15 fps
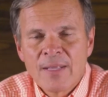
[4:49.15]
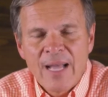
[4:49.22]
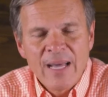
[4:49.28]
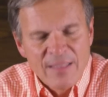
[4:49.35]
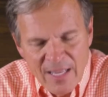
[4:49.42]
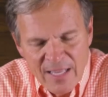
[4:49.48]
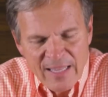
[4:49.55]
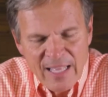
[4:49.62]
I
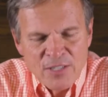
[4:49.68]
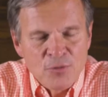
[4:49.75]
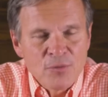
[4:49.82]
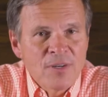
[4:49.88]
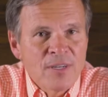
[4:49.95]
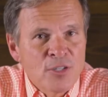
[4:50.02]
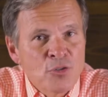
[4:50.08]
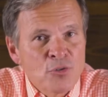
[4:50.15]
think that's
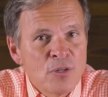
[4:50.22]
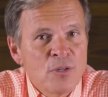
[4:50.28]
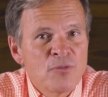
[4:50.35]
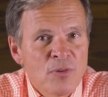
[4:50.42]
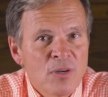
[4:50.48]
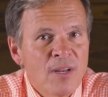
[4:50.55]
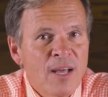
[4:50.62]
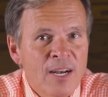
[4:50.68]
really true
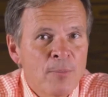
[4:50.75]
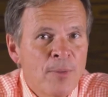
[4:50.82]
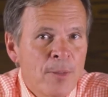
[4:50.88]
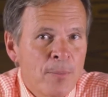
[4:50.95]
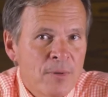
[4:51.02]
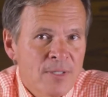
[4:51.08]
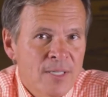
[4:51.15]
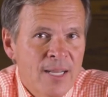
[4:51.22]
for a lot of
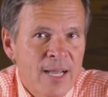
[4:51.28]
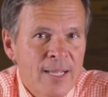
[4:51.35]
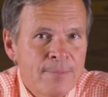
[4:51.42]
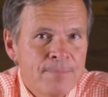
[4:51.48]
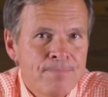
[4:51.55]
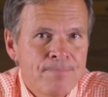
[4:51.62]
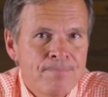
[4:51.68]
people today